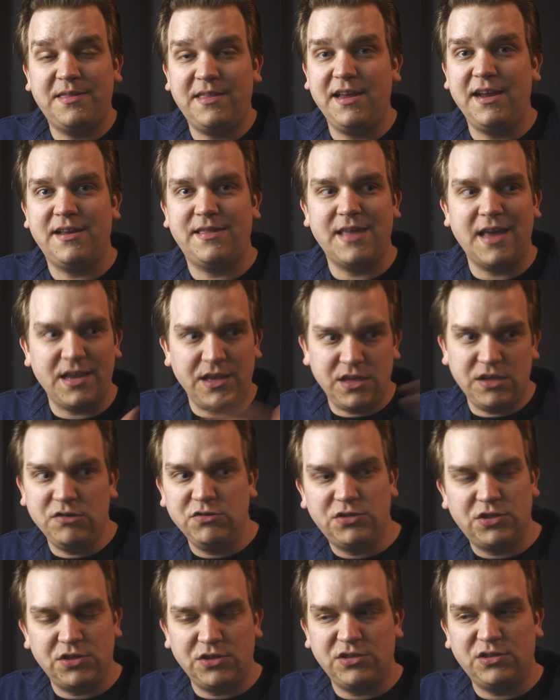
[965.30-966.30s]
think that
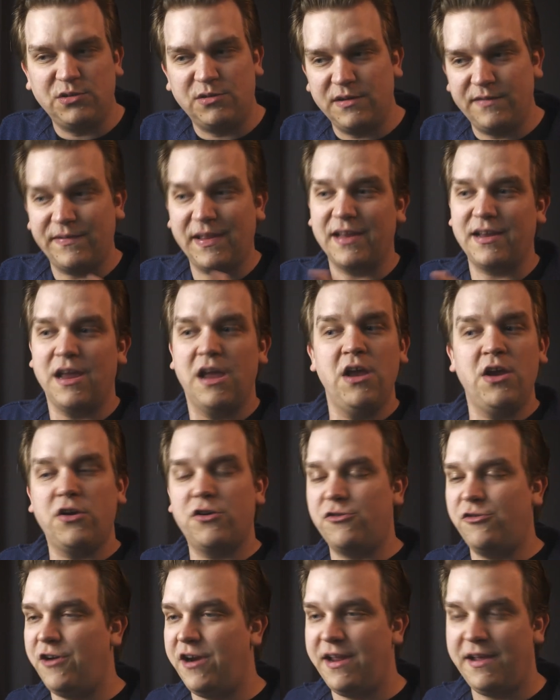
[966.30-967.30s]
users sort of like
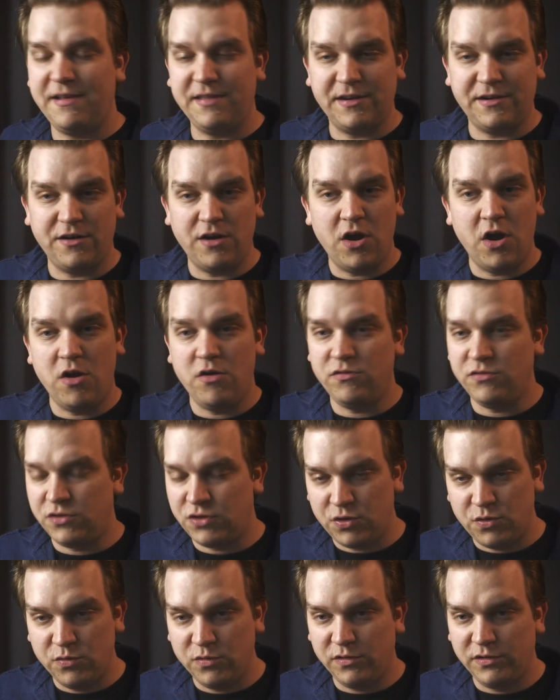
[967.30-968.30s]
creating their own
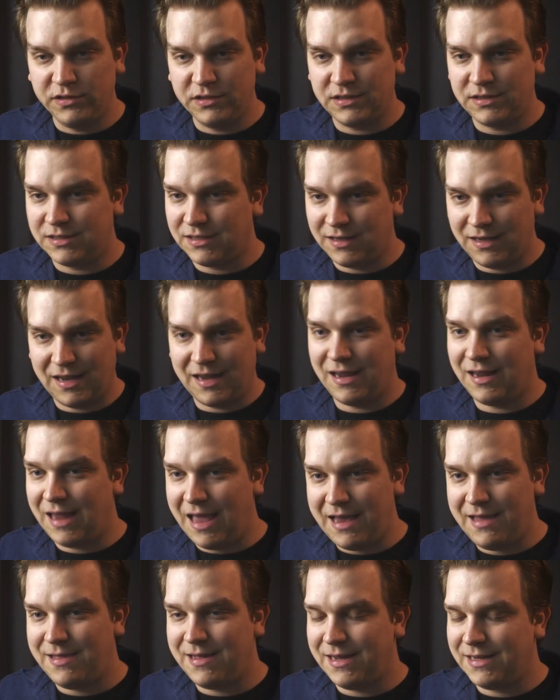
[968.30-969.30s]
tools
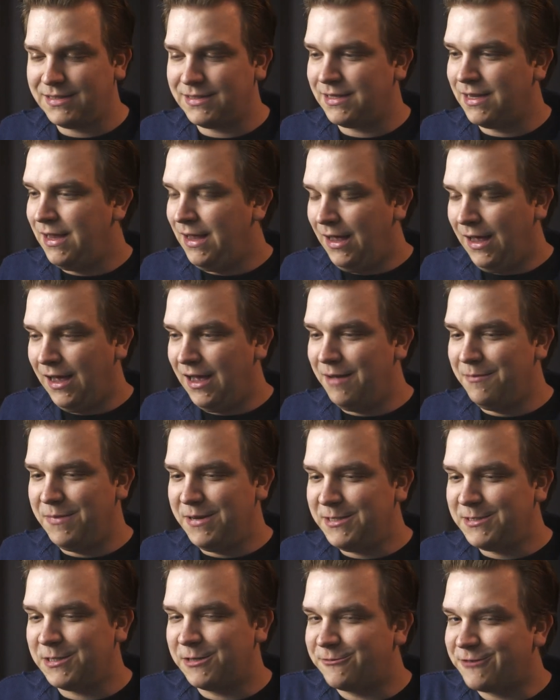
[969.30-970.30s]
like this
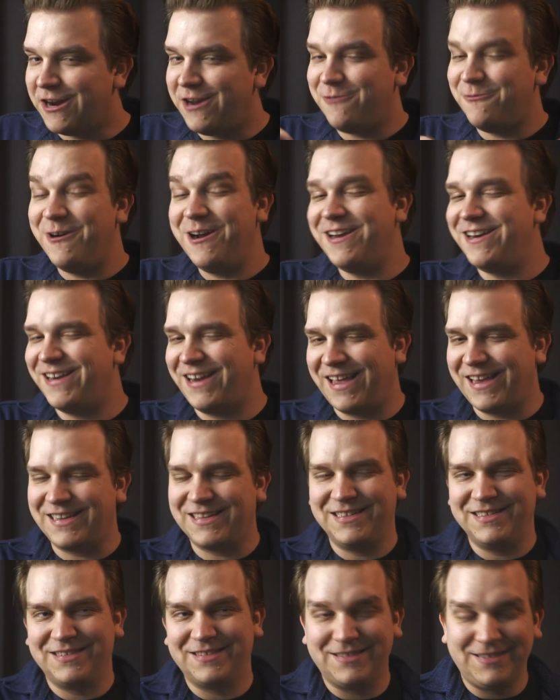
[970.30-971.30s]
is a great way to
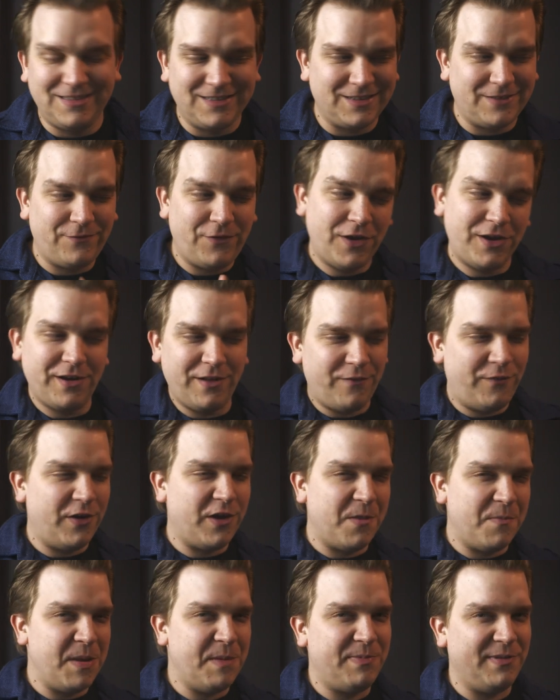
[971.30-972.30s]
like
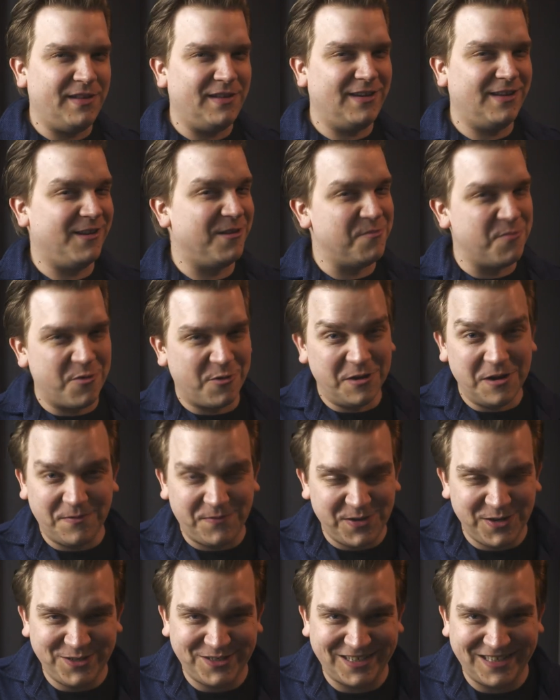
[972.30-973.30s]
funnel people a little more into
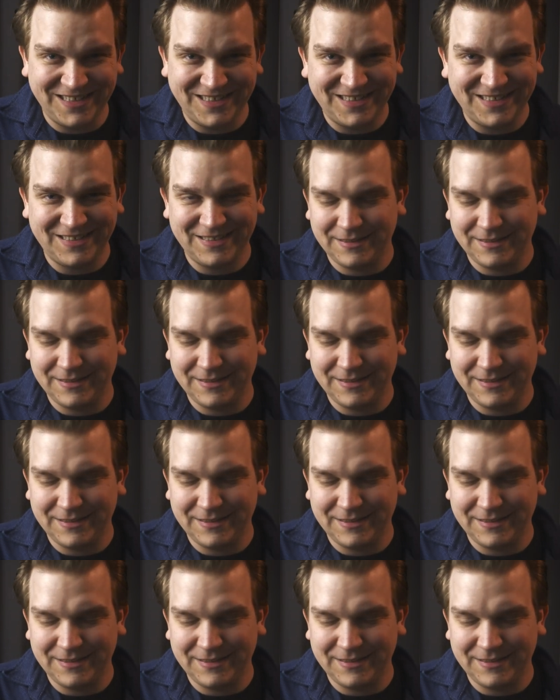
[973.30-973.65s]
Fusion.